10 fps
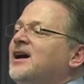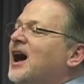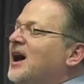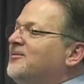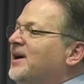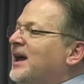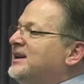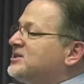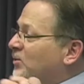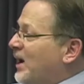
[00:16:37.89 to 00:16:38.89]
And
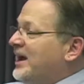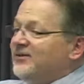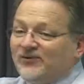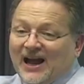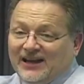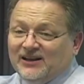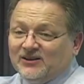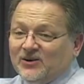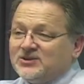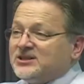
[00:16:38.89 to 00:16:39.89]
it's a way of finding
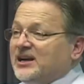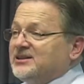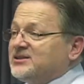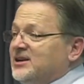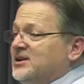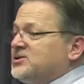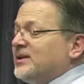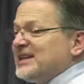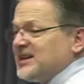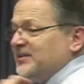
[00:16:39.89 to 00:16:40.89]
those things. So
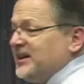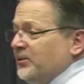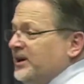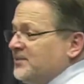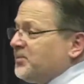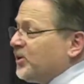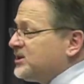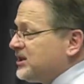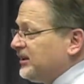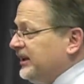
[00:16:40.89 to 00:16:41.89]
that's something that we can
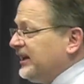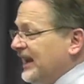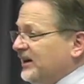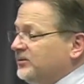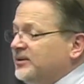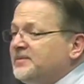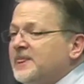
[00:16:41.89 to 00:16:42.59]
personally connect with.